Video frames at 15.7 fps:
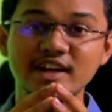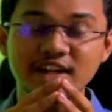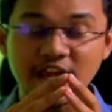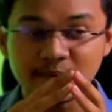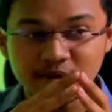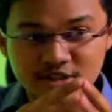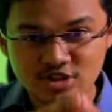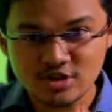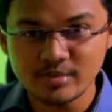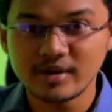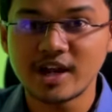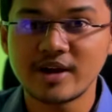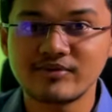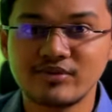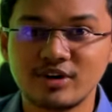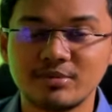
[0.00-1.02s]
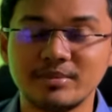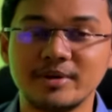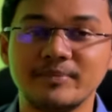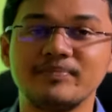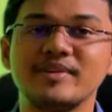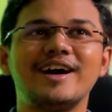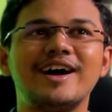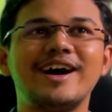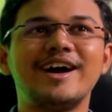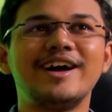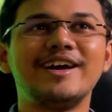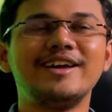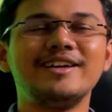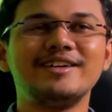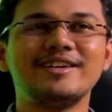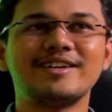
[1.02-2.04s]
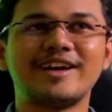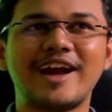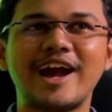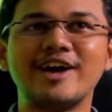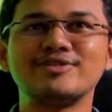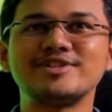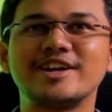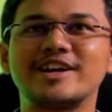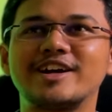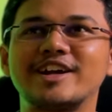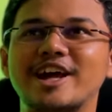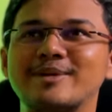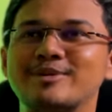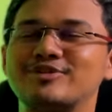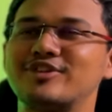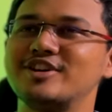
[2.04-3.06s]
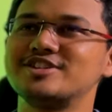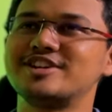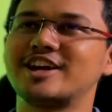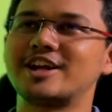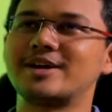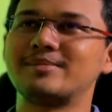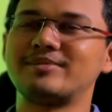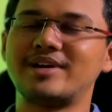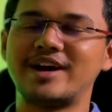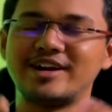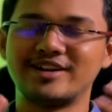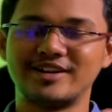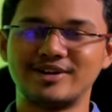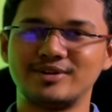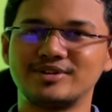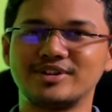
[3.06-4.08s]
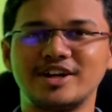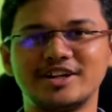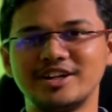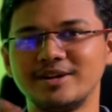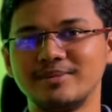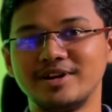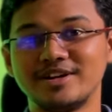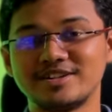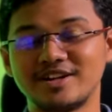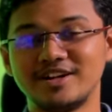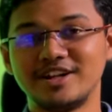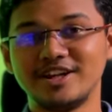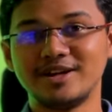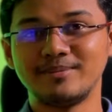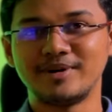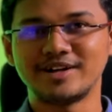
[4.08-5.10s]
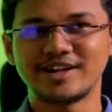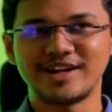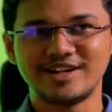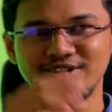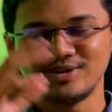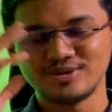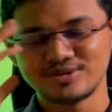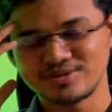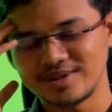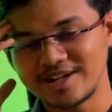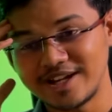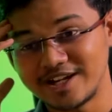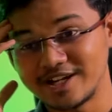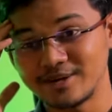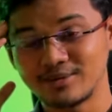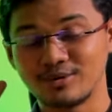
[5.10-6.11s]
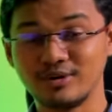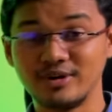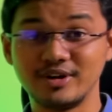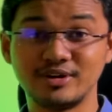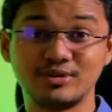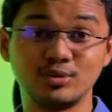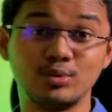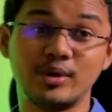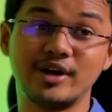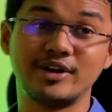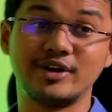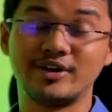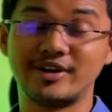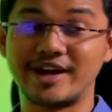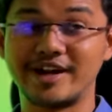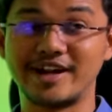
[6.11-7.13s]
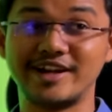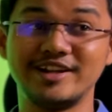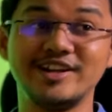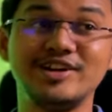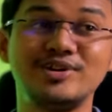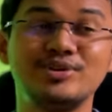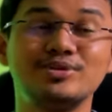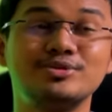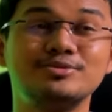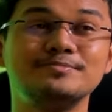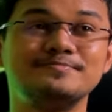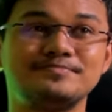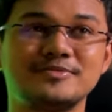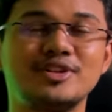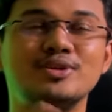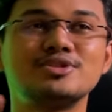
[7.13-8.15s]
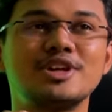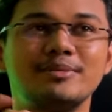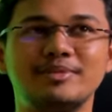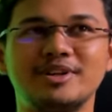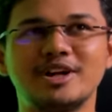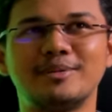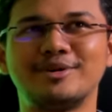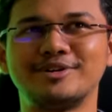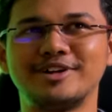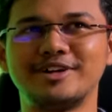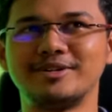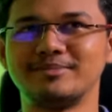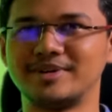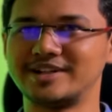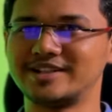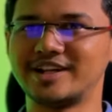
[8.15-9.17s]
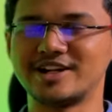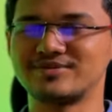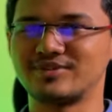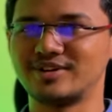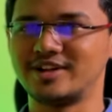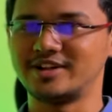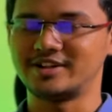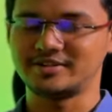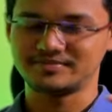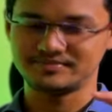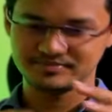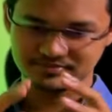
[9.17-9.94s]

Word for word: time consuming app for me. I have set a timer for Instagram at around 30 minutes a day, but I usually end up going to one hour and I need to do something about it, but that's for later.